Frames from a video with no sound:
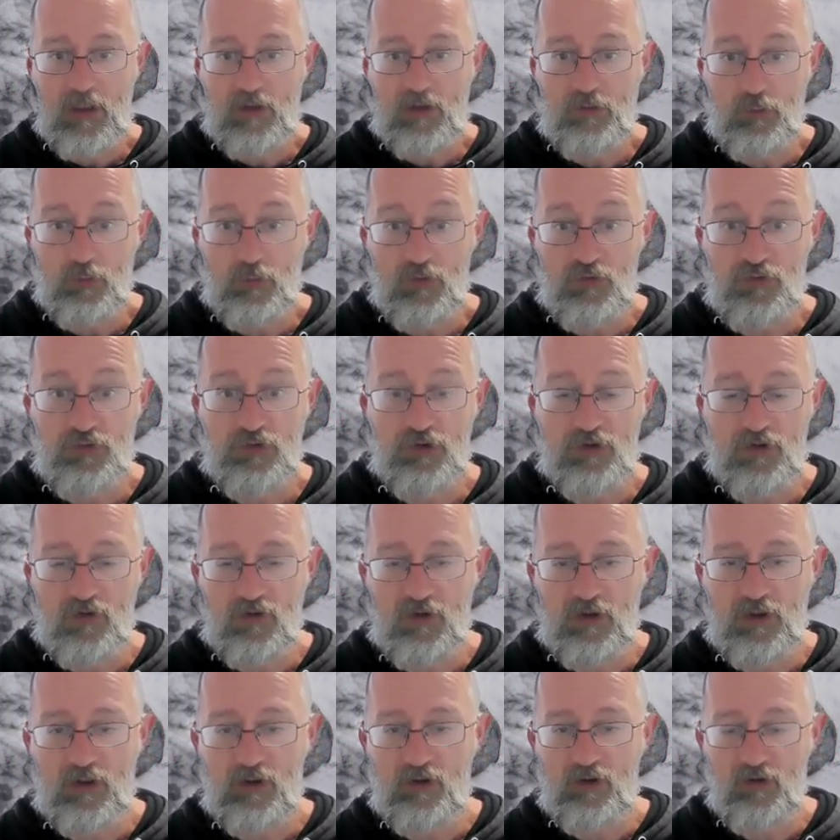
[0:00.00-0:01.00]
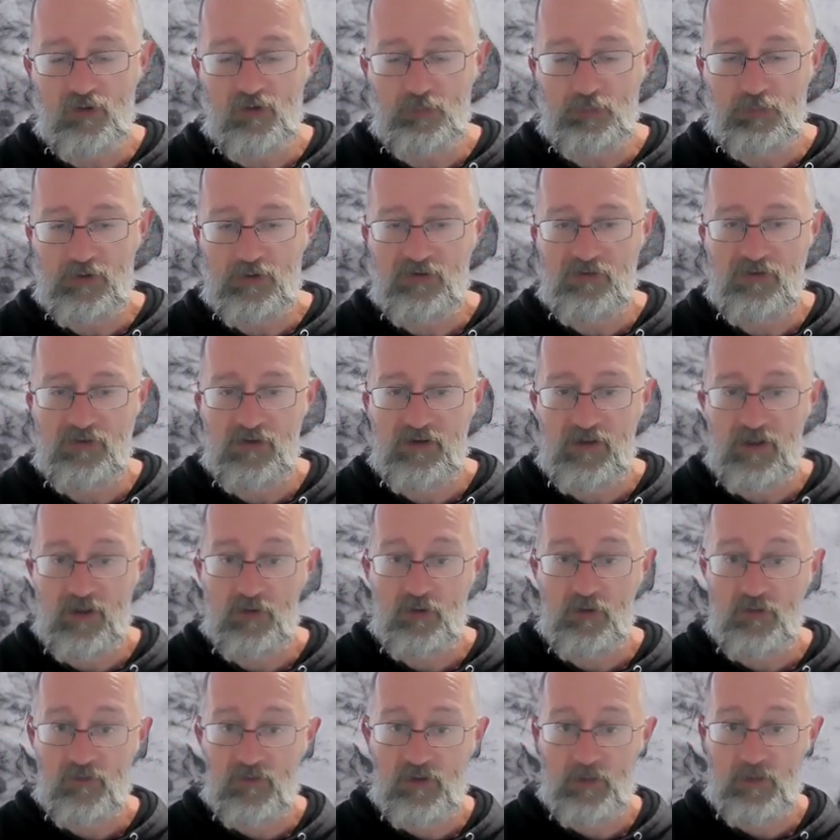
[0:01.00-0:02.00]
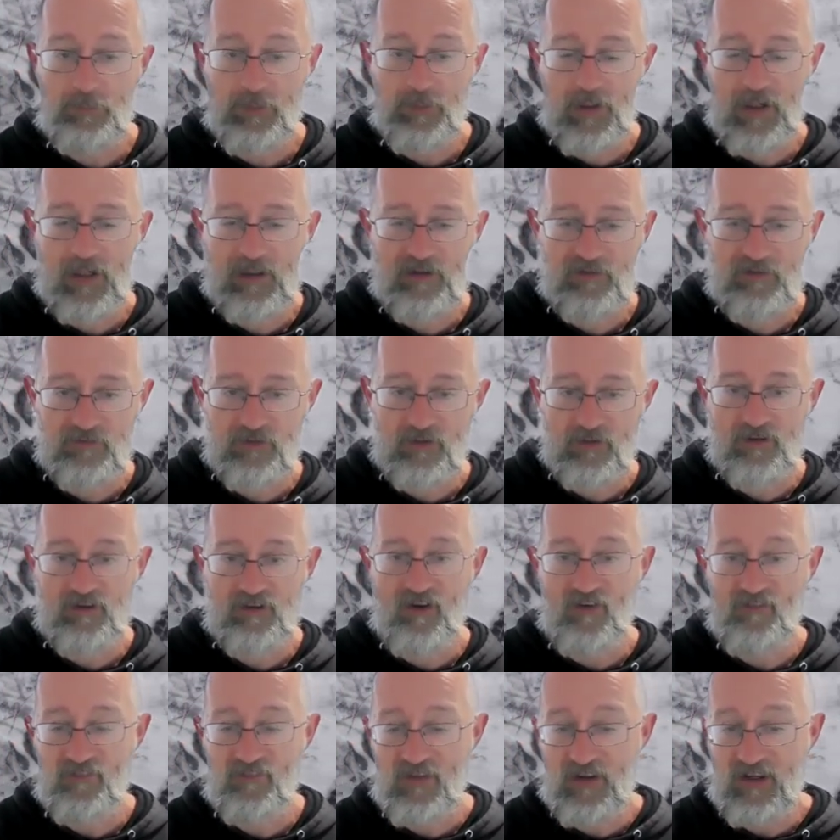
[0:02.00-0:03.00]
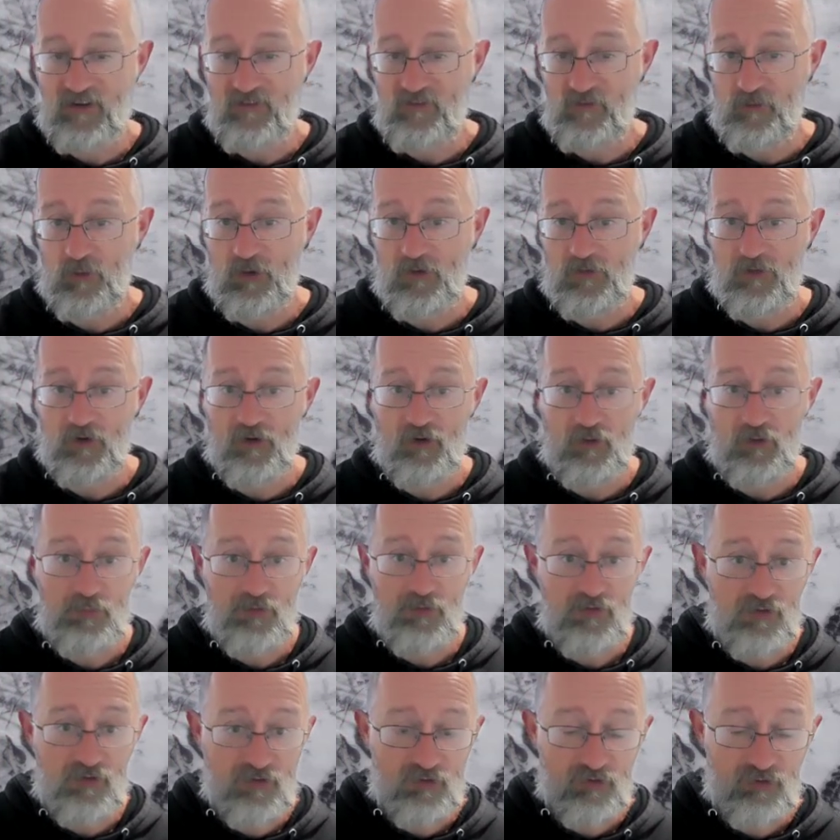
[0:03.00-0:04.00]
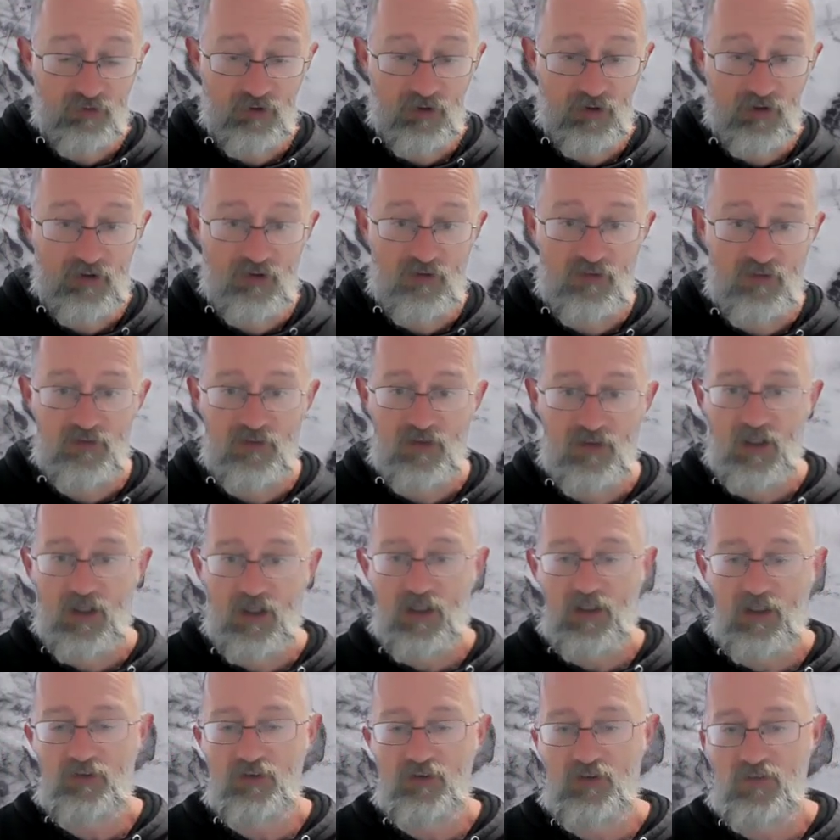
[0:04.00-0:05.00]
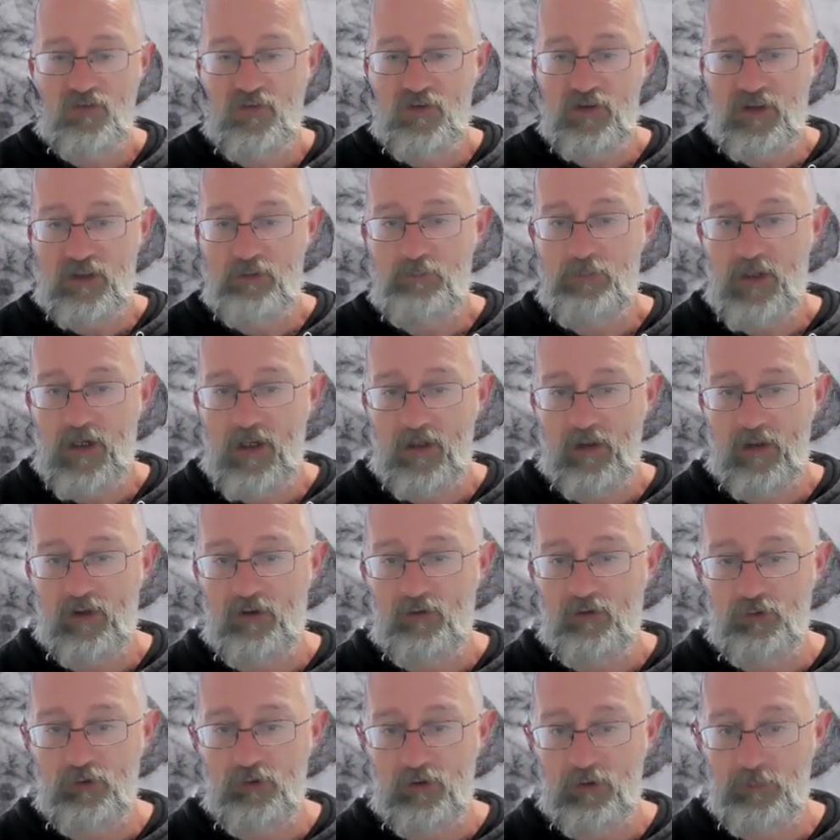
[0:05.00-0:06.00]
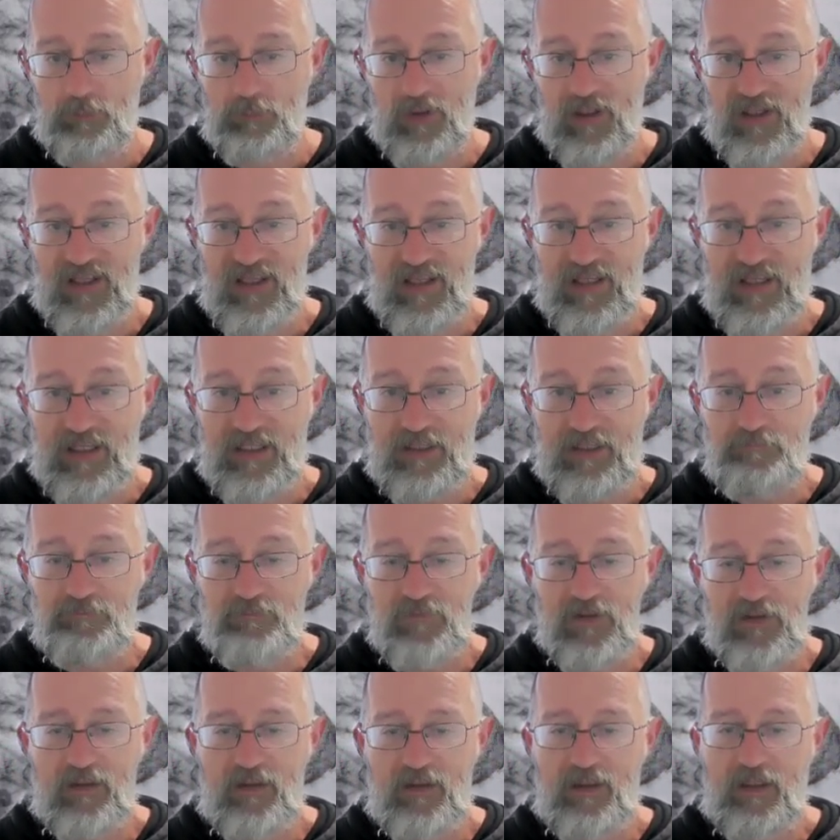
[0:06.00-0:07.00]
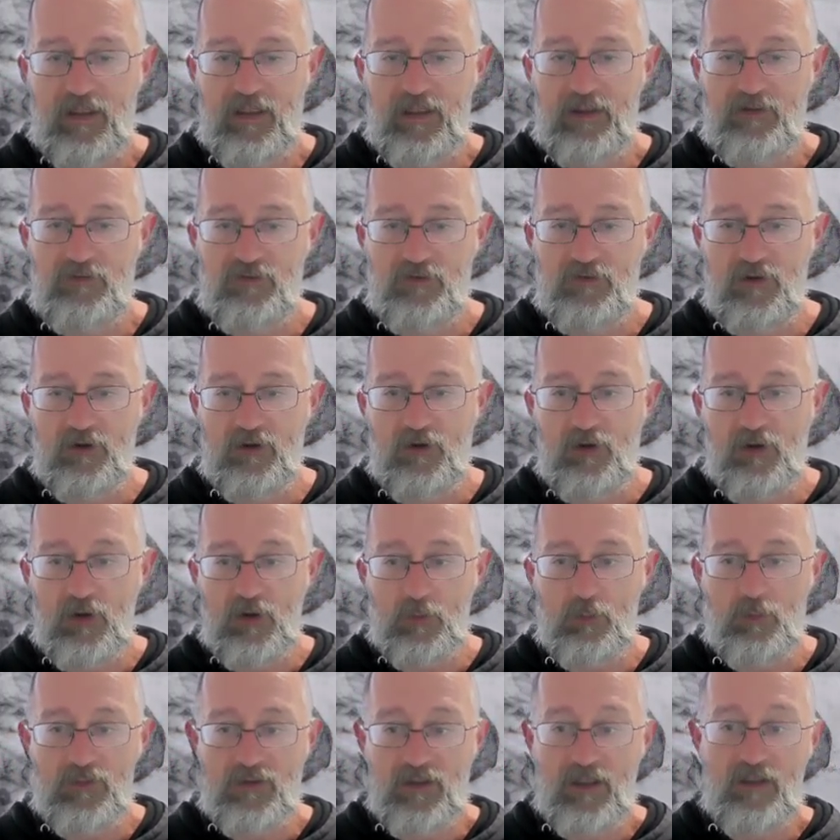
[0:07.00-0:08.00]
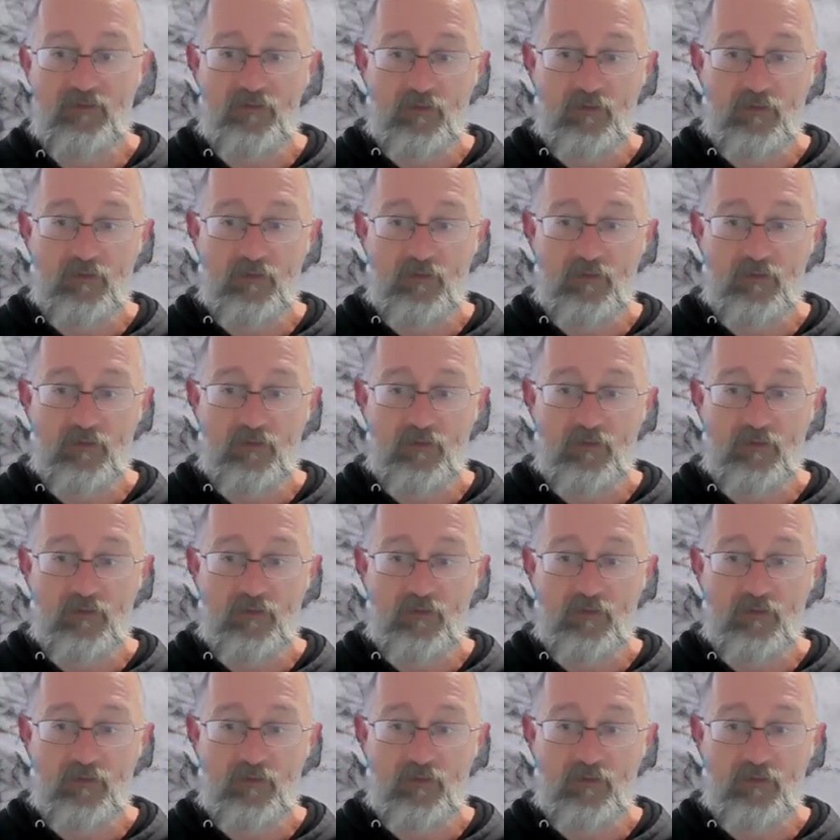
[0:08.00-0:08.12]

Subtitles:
do a certain thing because previously that hurt their back. So they avoid those positions. Just thinking about it can trigger pain. And so when they